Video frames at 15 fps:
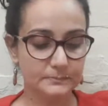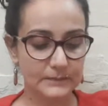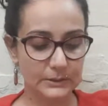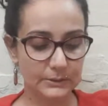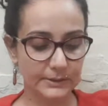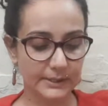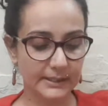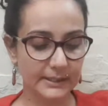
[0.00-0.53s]

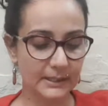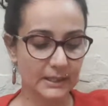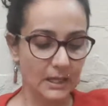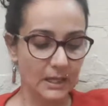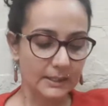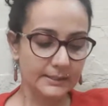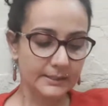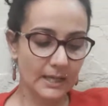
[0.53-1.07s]
Okay,
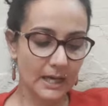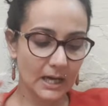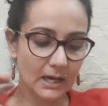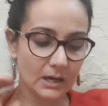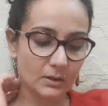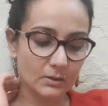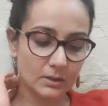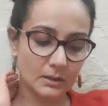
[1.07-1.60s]

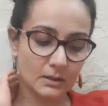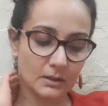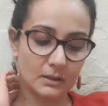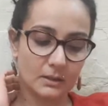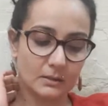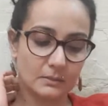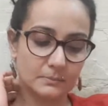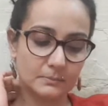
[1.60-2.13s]

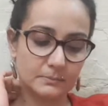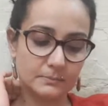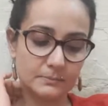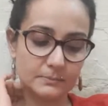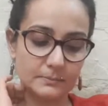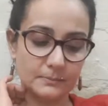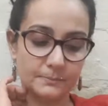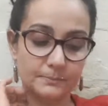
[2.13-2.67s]
now
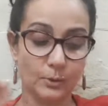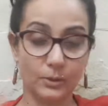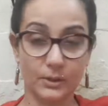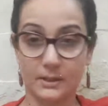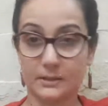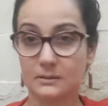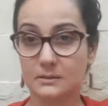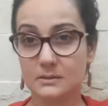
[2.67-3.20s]

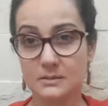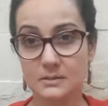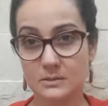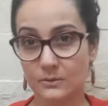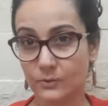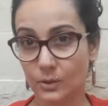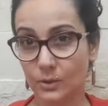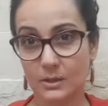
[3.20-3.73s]
boils
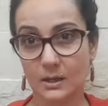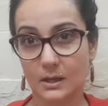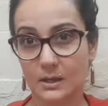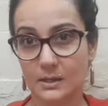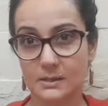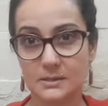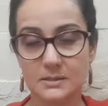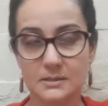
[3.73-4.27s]
of all
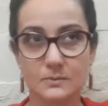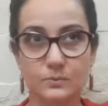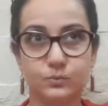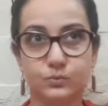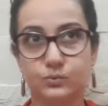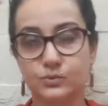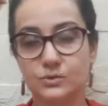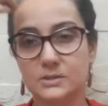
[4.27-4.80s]
kinds.
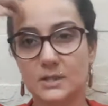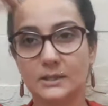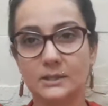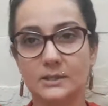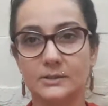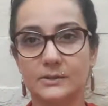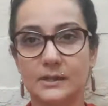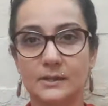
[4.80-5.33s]

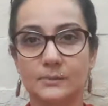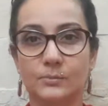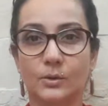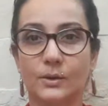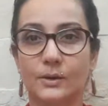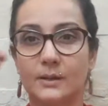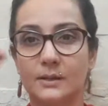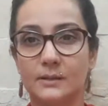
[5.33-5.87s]
Suddenly you get a
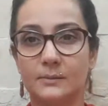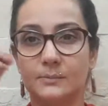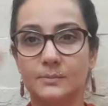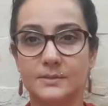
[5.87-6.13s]
boil.